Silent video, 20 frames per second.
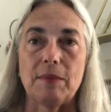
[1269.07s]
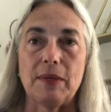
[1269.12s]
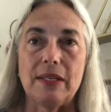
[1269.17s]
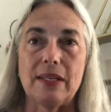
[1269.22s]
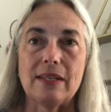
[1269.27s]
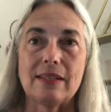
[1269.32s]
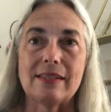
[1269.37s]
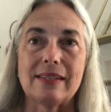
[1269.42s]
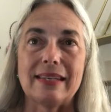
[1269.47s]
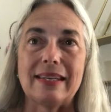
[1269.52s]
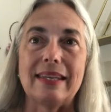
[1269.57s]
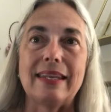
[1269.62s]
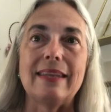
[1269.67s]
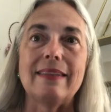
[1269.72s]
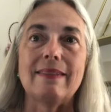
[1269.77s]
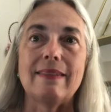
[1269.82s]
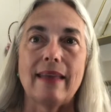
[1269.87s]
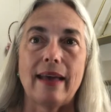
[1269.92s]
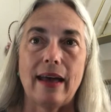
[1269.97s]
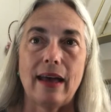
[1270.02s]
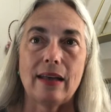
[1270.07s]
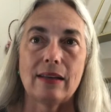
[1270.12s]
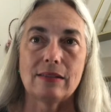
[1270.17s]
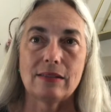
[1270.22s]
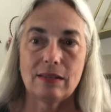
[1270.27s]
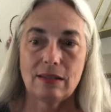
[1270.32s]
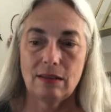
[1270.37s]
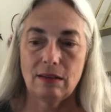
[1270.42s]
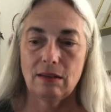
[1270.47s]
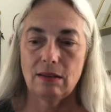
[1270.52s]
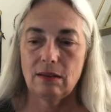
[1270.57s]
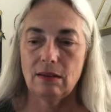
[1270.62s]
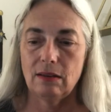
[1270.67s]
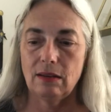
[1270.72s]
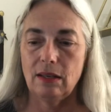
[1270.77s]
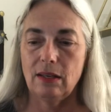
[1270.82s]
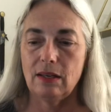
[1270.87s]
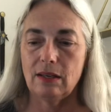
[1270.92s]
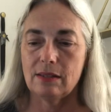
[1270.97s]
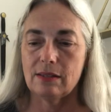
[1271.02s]
He doesn't need that.
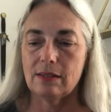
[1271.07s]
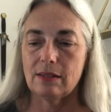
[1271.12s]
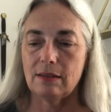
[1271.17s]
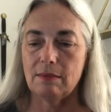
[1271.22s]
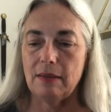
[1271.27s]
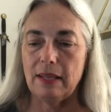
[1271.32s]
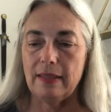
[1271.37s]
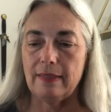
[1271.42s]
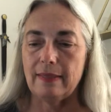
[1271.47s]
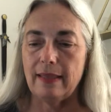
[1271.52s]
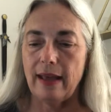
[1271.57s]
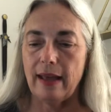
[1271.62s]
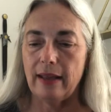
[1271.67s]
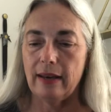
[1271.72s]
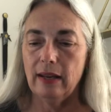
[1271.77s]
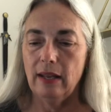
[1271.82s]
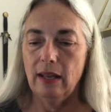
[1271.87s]
He doesn't need that.